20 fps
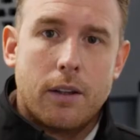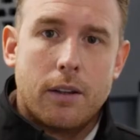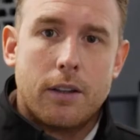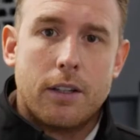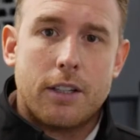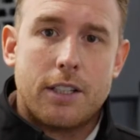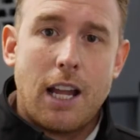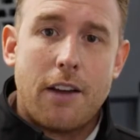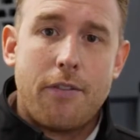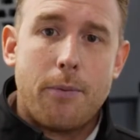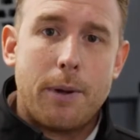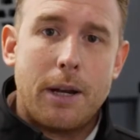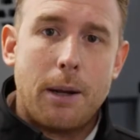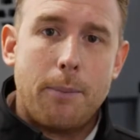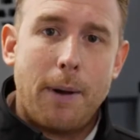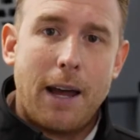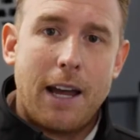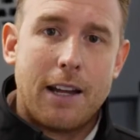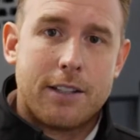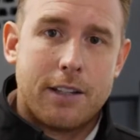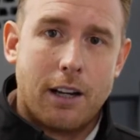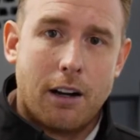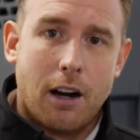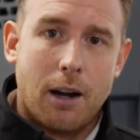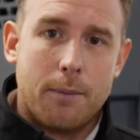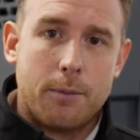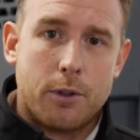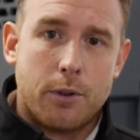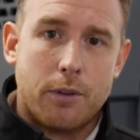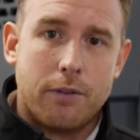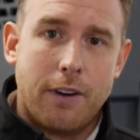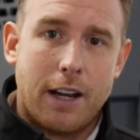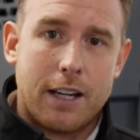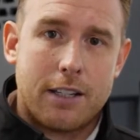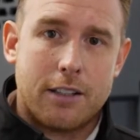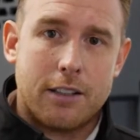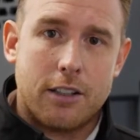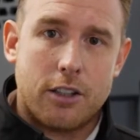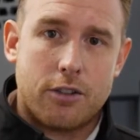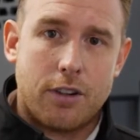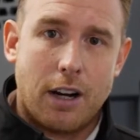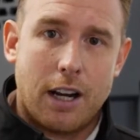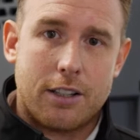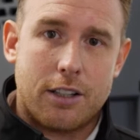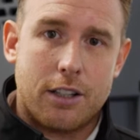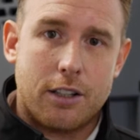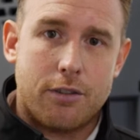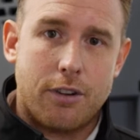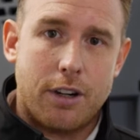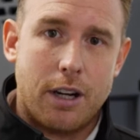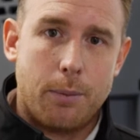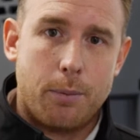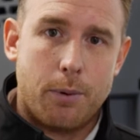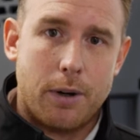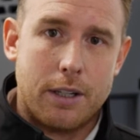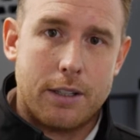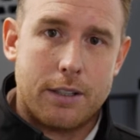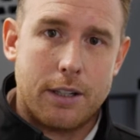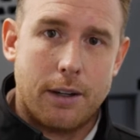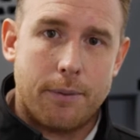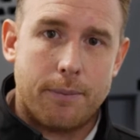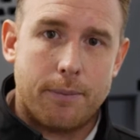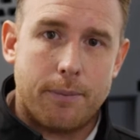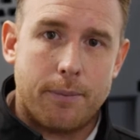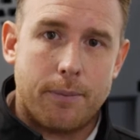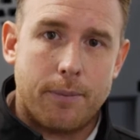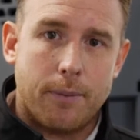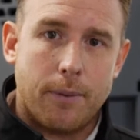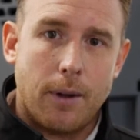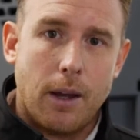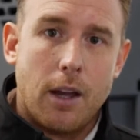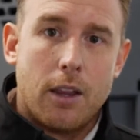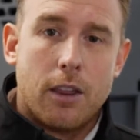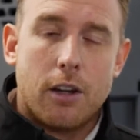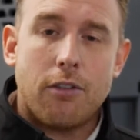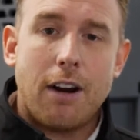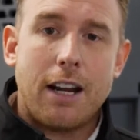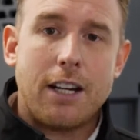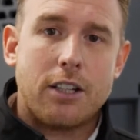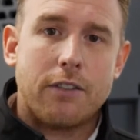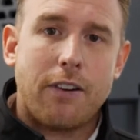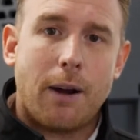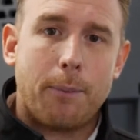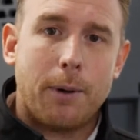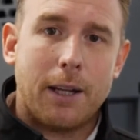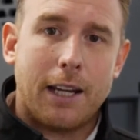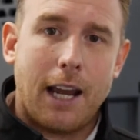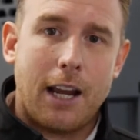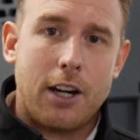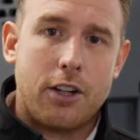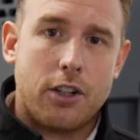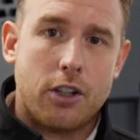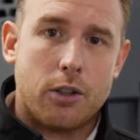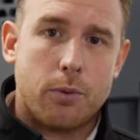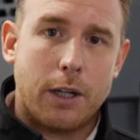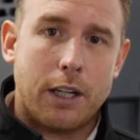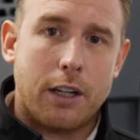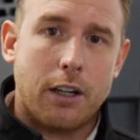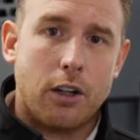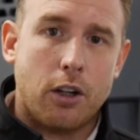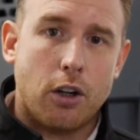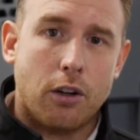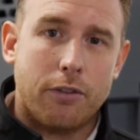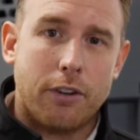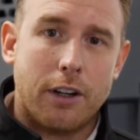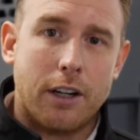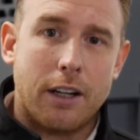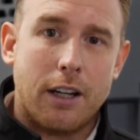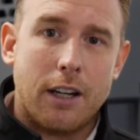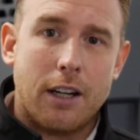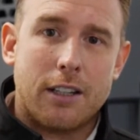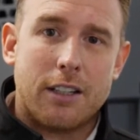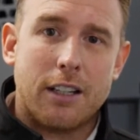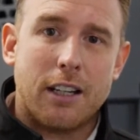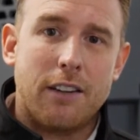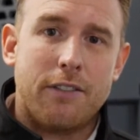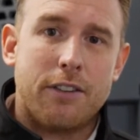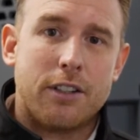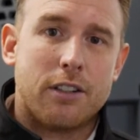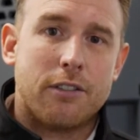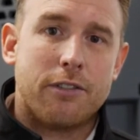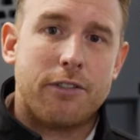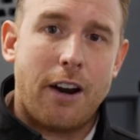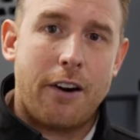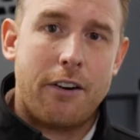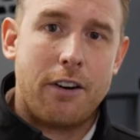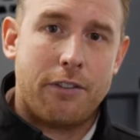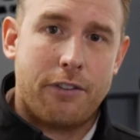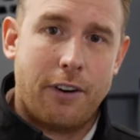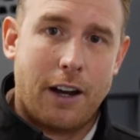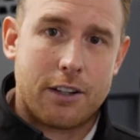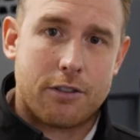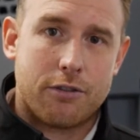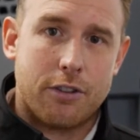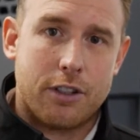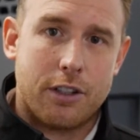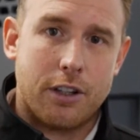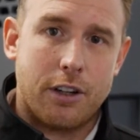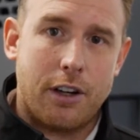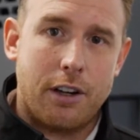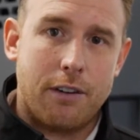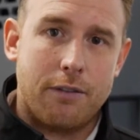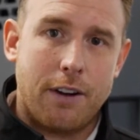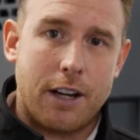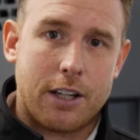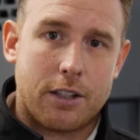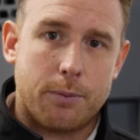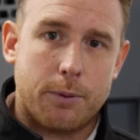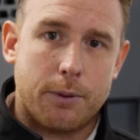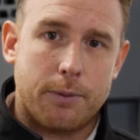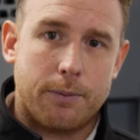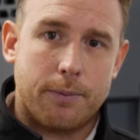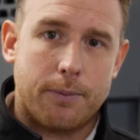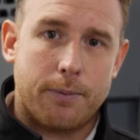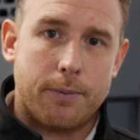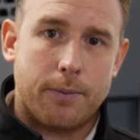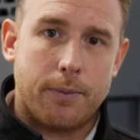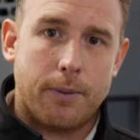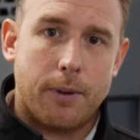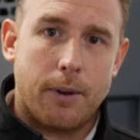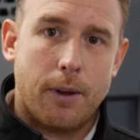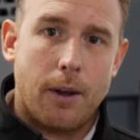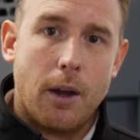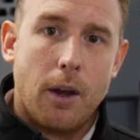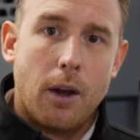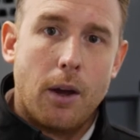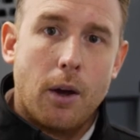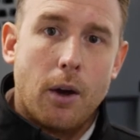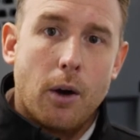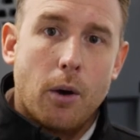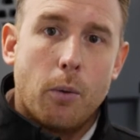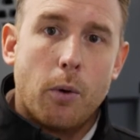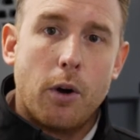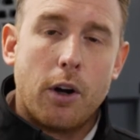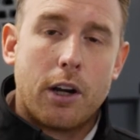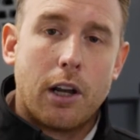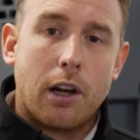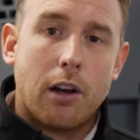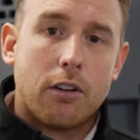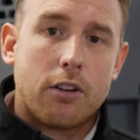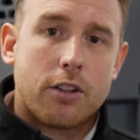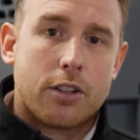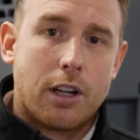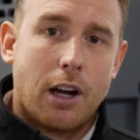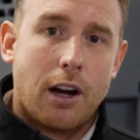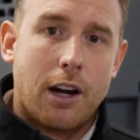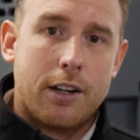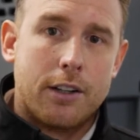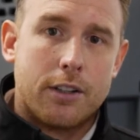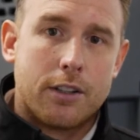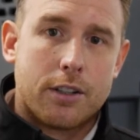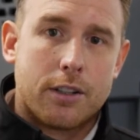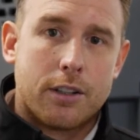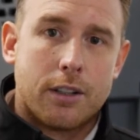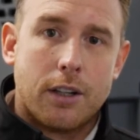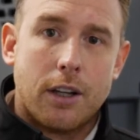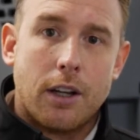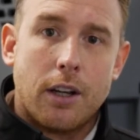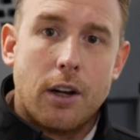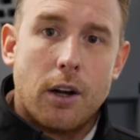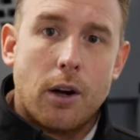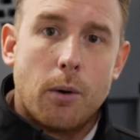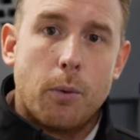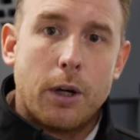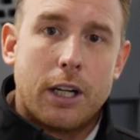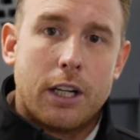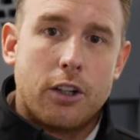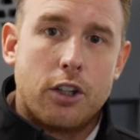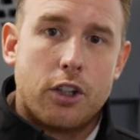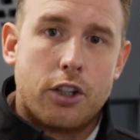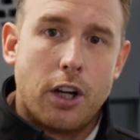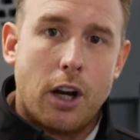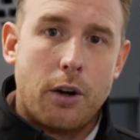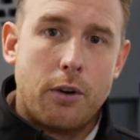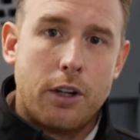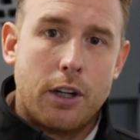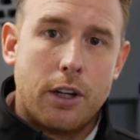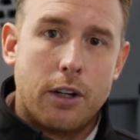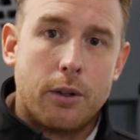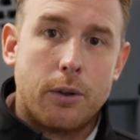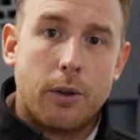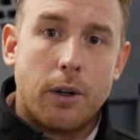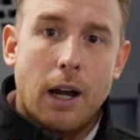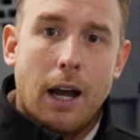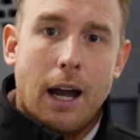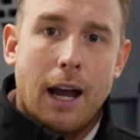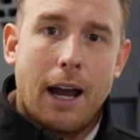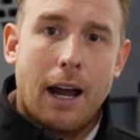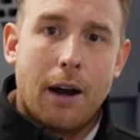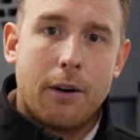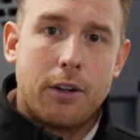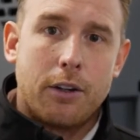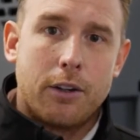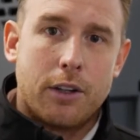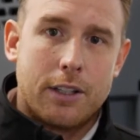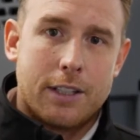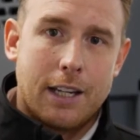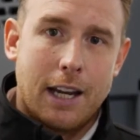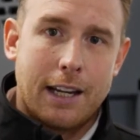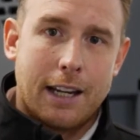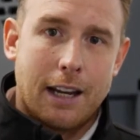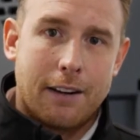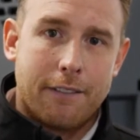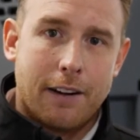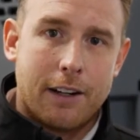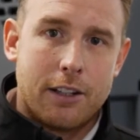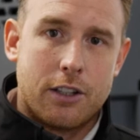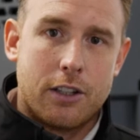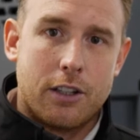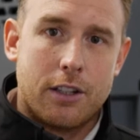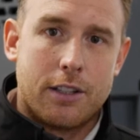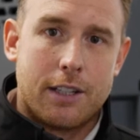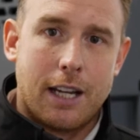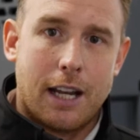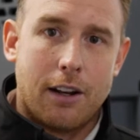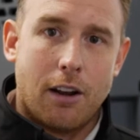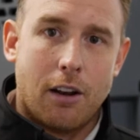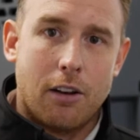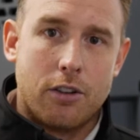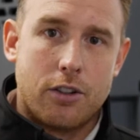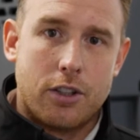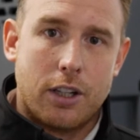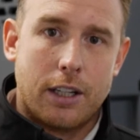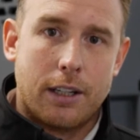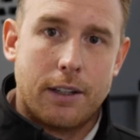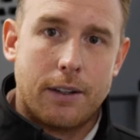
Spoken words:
There's never been a better time to invest in a Stratasys 3D printer. The range of applications we can cover delivers a very fast return on investment. Work alongside us and we can show you how you can take advantage of this technology.